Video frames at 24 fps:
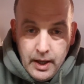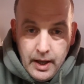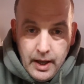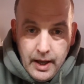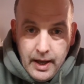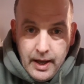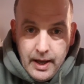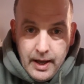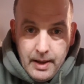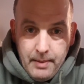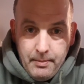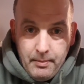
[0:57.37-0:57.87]

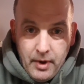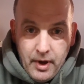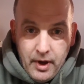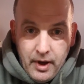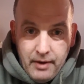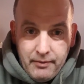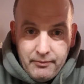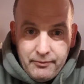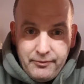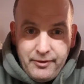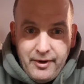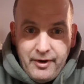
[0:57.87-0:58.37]

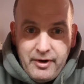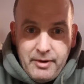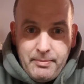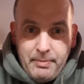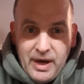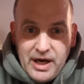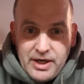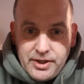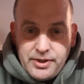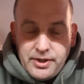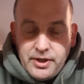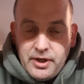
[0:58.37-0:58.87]
I'm very
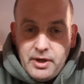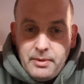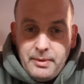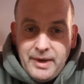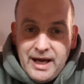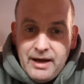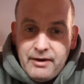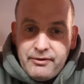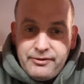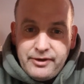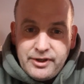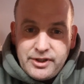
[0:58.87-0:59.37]
passionate
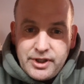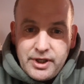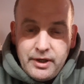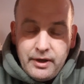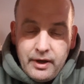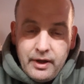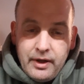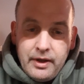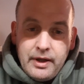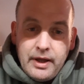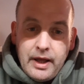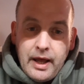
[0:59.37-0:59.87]
about
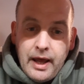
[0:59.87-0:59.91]
fishing,